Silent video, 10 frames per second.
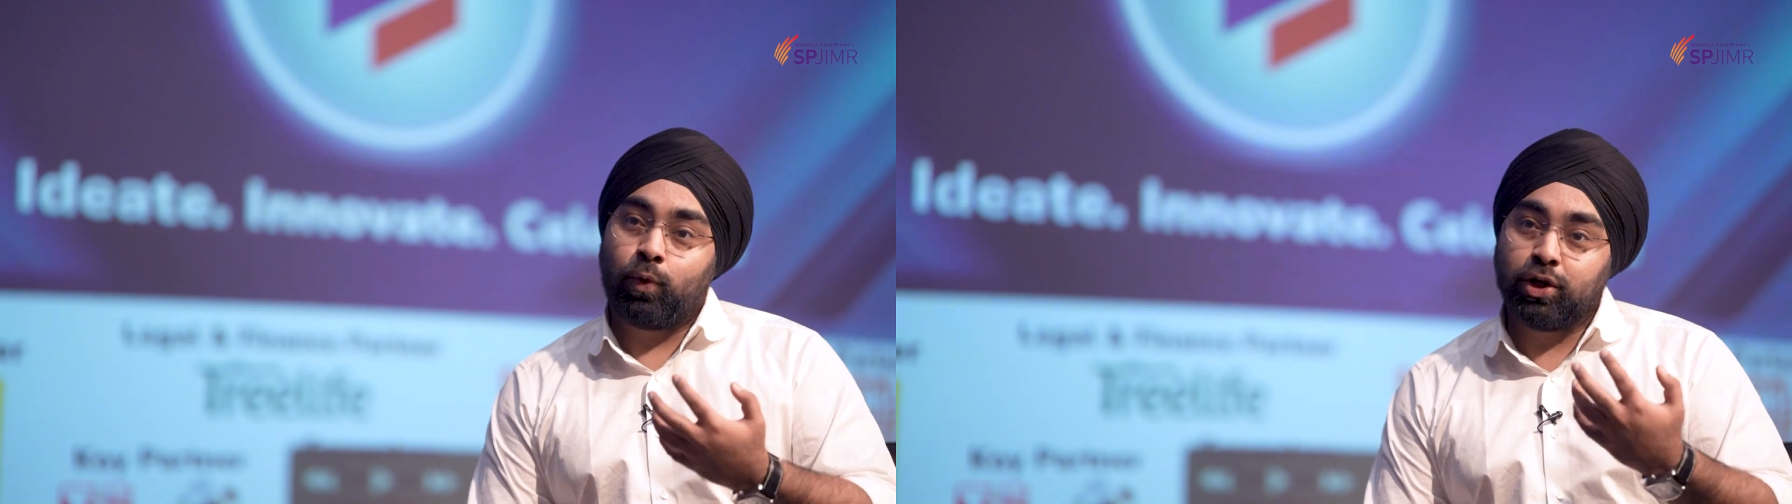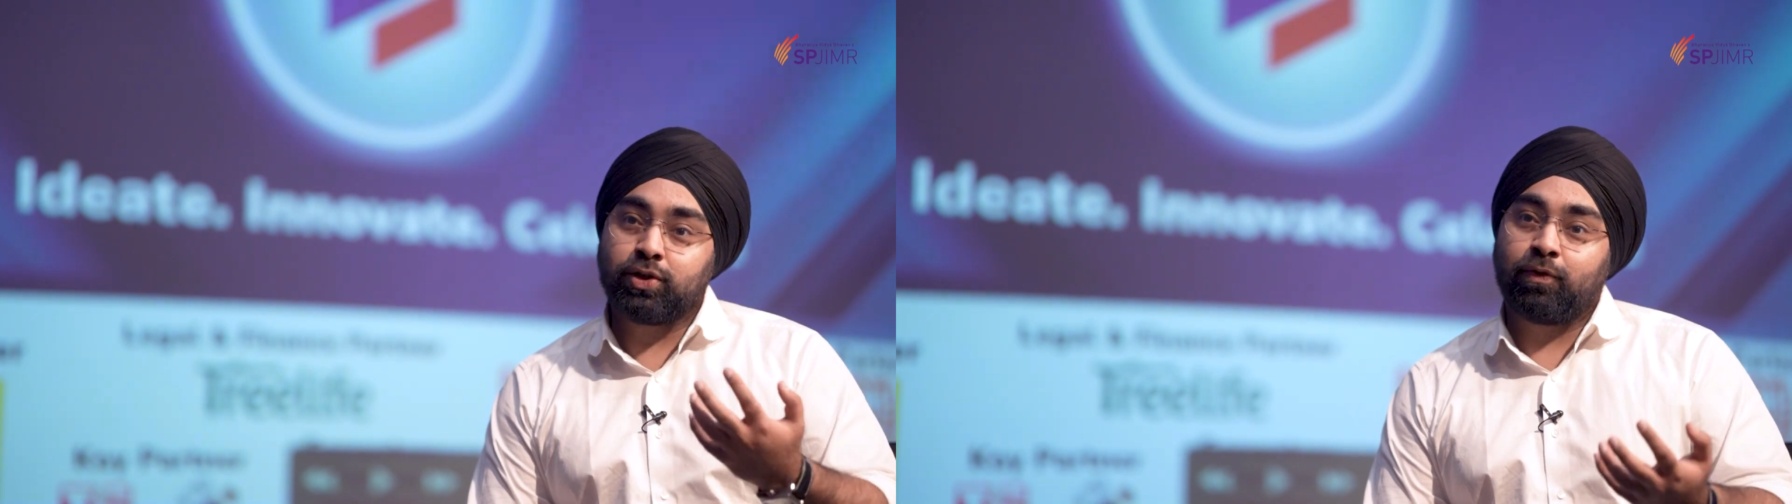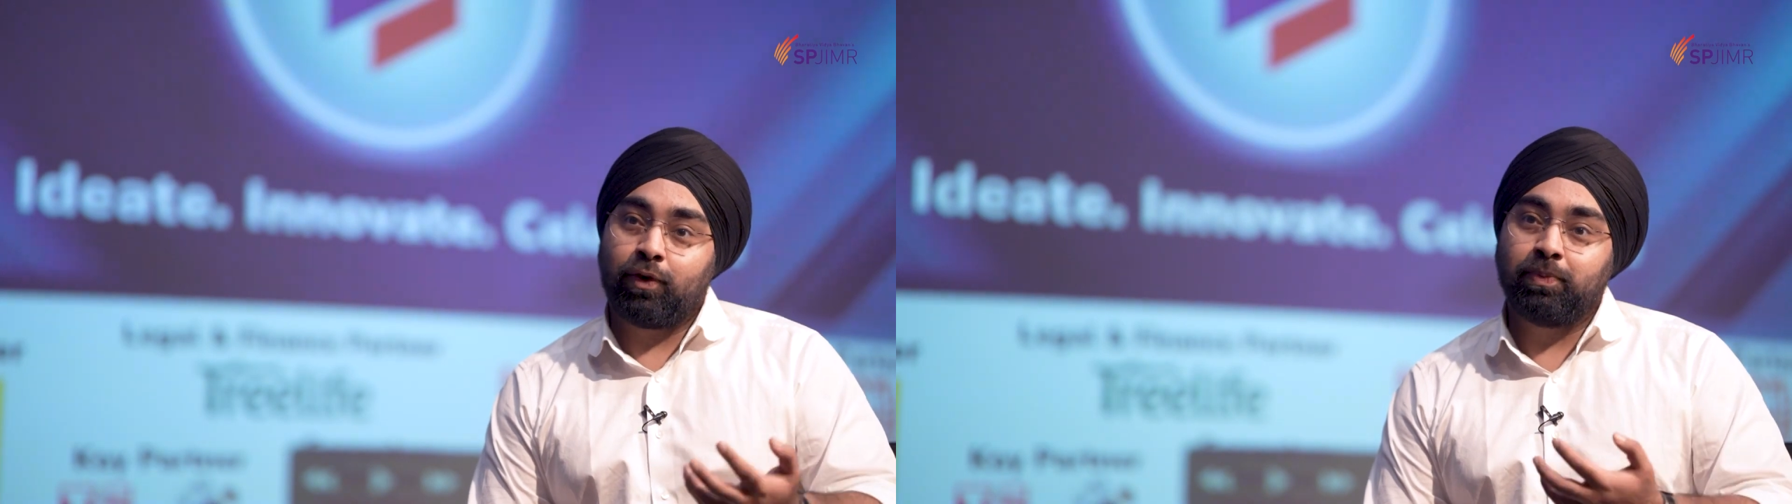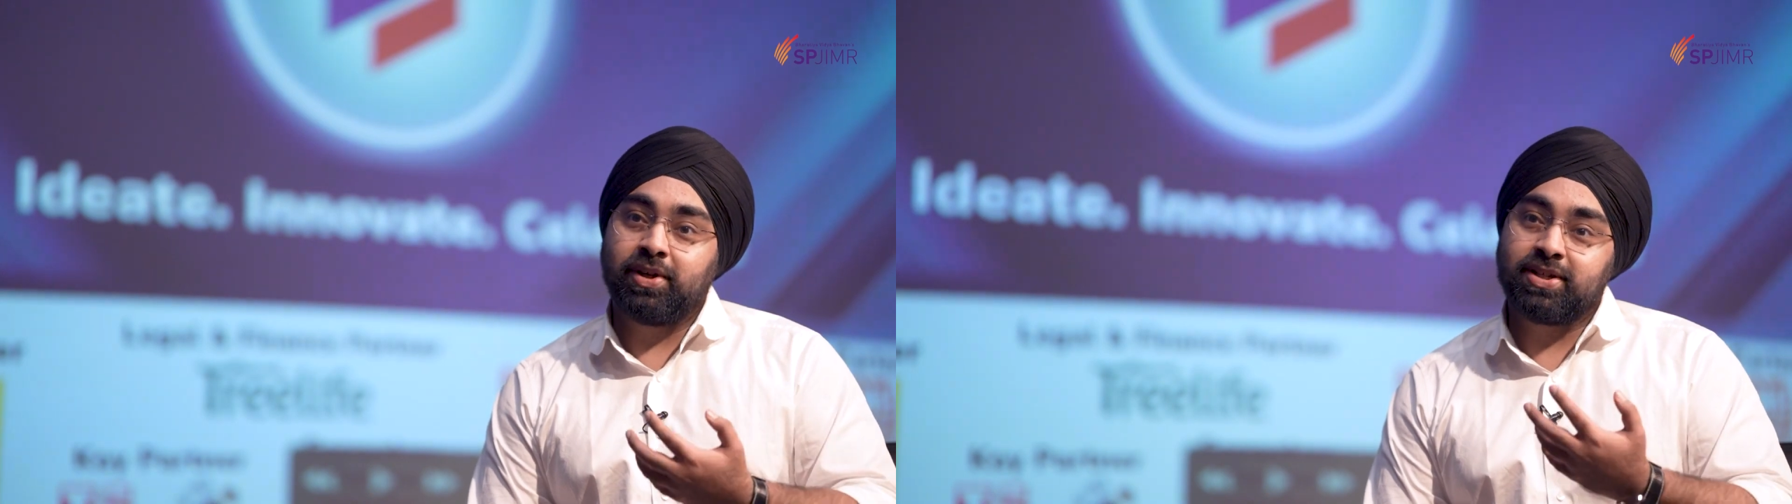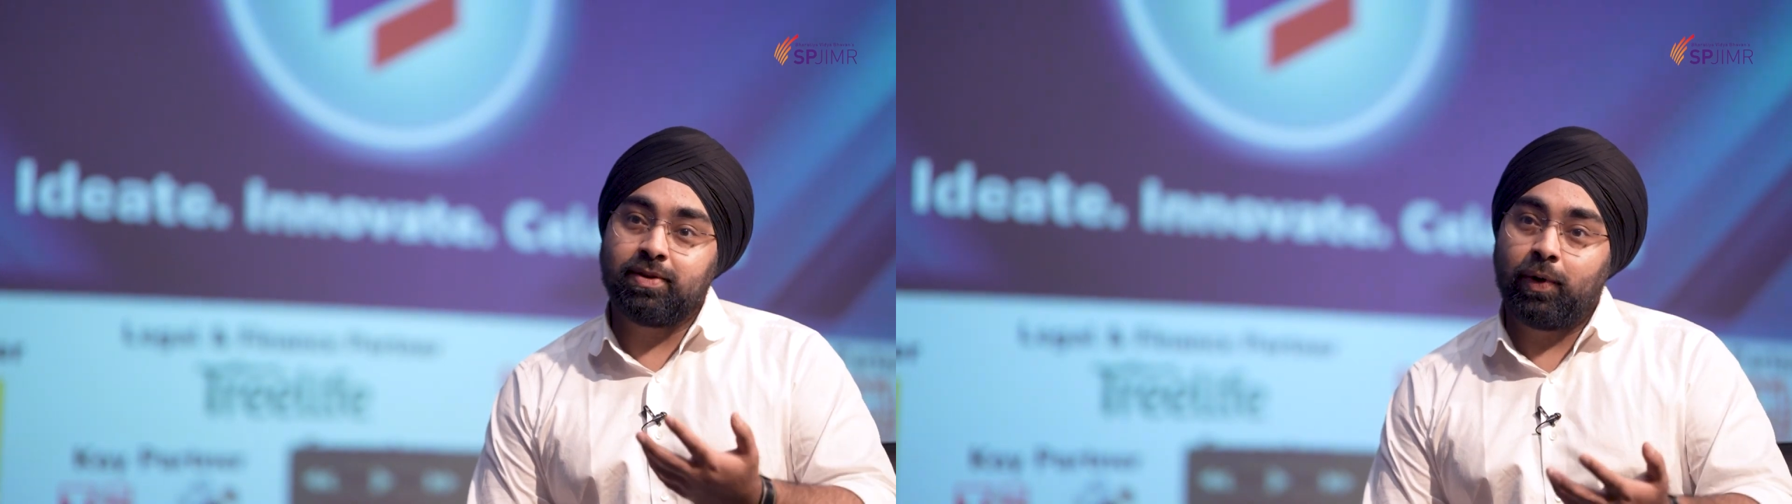was from
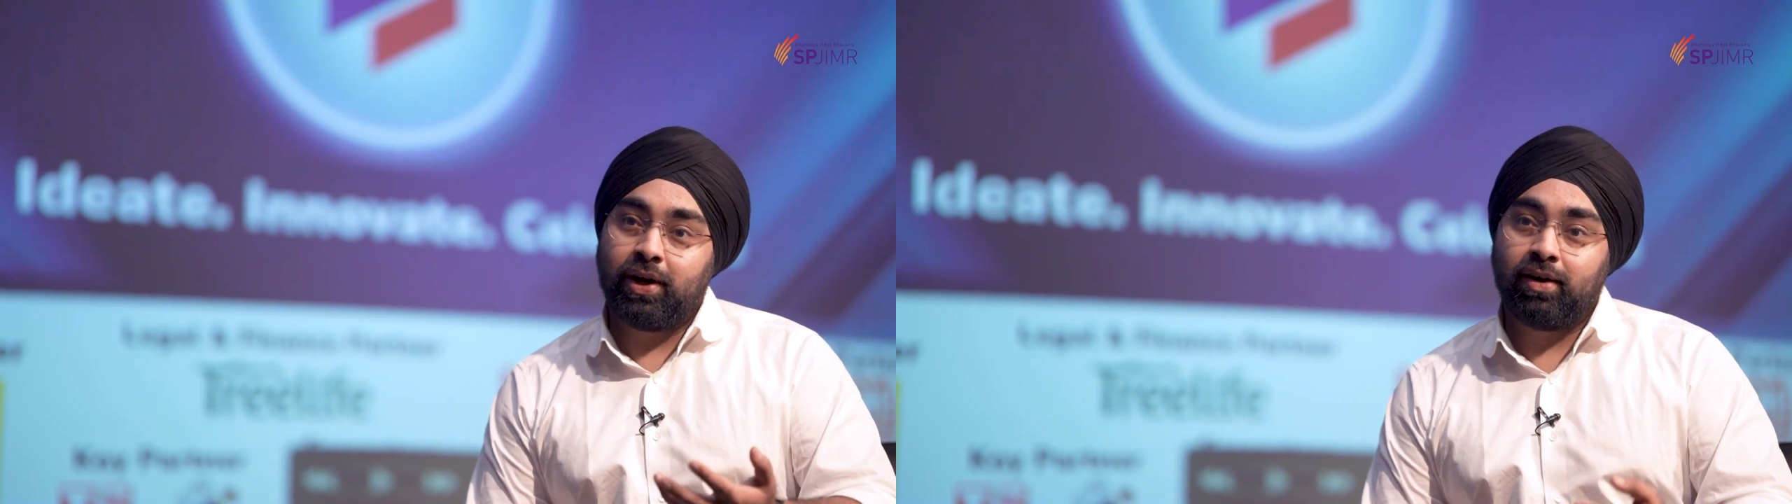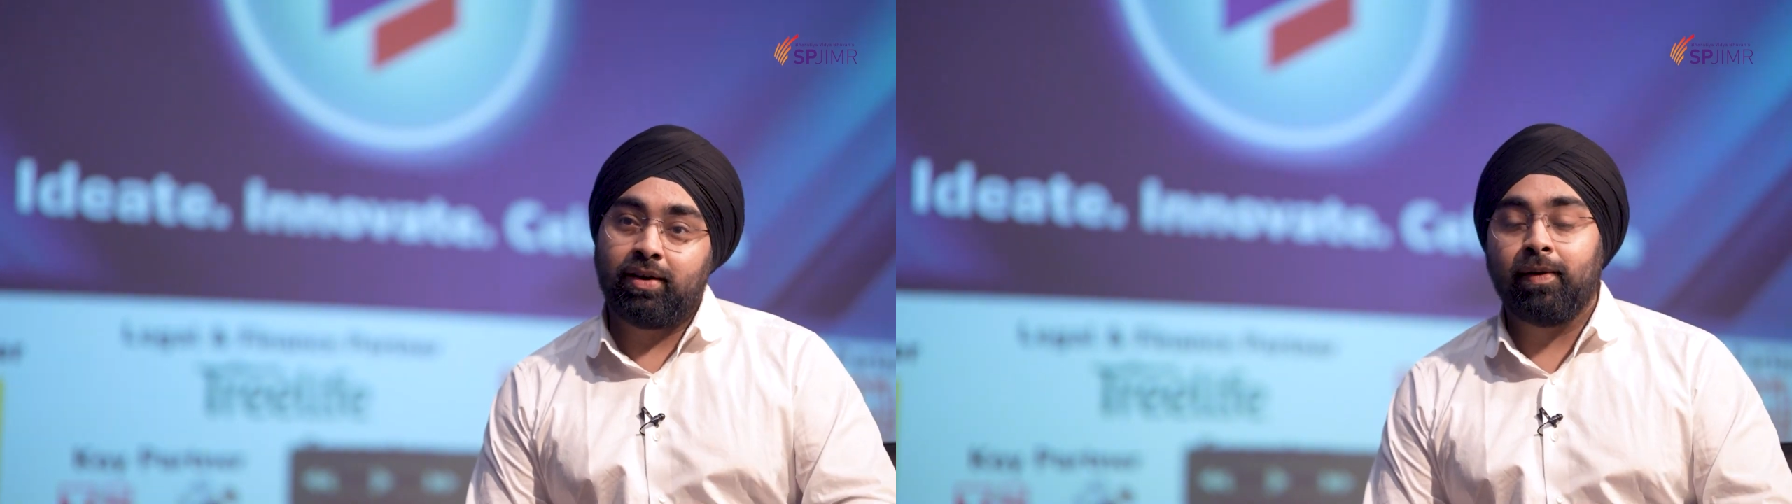this event.